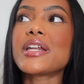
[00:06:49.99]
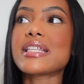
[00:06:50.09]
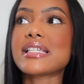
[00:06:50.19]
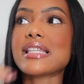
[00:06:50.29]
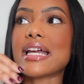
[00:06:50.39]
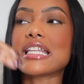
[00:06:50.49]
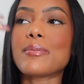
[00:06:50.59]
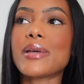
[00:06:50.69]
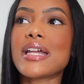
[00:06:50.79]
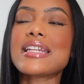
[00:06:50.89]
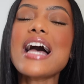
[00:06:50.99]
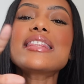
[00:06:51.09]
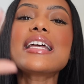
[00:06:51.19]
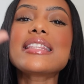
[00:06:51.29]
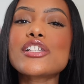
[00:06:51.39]
putting this like in the beginning,
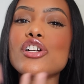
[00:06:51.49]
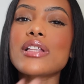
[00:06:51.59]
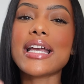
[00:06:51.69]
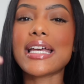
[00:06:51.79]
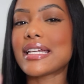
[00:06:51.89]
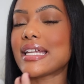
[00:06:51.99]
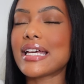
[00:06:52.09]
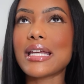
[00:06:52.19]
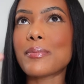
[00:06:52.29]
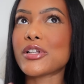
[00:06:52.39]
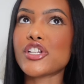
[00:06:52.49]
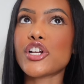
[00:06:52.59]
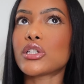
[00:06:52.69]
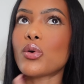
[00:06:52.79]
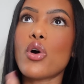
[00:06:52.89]
not that these are like in any
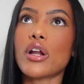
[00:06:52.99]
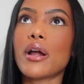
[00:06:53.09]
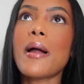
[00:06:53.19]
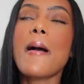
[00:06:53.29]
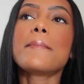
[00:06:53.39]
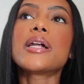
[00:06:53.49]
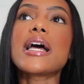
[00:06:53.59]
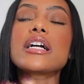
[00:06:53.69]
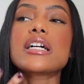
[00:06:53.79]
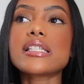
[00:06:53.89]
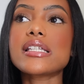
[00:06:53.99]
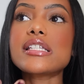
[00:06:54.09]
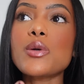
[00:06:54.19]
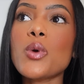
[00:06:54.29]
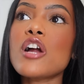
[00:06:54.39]
particular order, but like a
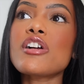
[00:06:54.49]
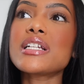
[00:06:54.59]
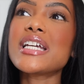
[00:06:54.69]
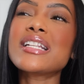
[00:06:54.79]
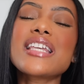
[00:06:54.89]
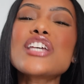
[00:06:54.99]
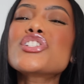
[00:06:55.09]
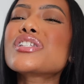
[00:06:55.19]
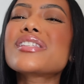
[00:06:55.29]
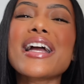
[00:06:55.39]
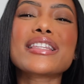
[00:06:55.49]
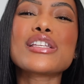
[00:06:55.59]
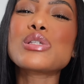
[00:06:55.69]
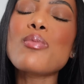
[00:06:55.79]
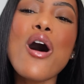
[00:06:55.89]
consistent workout routine, that's just like
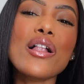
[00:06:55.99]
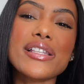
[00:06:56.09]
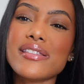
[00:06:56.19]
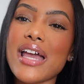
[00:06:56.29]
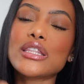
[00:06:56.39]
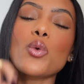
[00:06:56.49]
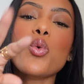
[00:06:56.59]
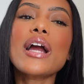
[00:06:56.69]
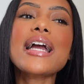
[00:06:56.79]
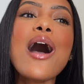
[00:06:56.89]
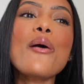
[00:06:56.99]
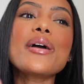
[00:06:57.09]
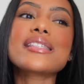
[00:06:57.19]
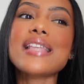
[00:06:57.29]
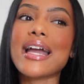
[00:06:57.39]
the smallest thing. The
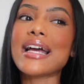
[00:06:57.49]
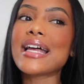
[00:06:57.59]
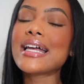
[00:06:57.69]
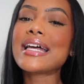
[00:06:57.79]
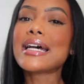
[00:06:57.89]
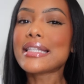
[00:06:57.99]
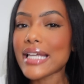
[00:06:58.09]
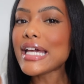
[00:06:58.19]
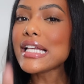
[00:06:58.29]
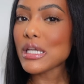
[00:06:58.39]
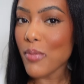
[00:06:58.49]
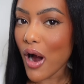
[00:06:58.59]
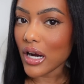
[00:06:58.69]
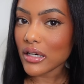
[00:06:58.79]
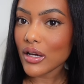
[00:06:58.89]
workout is like the easy
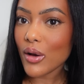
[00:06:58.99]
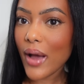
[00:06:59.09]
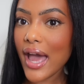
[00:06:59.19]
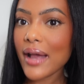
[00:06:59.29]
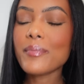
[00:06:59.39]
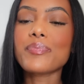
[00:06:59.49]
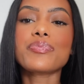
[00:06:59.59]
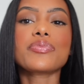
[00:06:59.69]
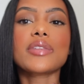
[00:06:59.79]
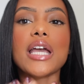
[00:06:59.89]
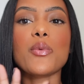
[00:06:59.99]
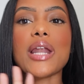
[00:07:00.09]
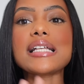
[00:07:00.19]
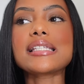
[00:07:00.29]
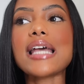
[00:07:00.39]
part, okay? And
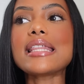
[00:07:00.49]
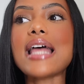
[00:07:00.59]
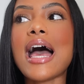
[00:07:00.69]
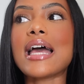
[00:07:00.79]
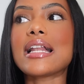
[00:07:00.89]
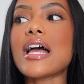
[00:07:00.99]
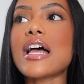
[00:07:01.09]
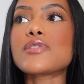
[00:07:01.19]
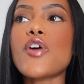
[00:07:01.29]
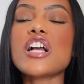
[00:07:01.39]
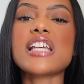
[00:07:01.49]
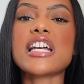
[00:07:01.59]
when I say that, as far as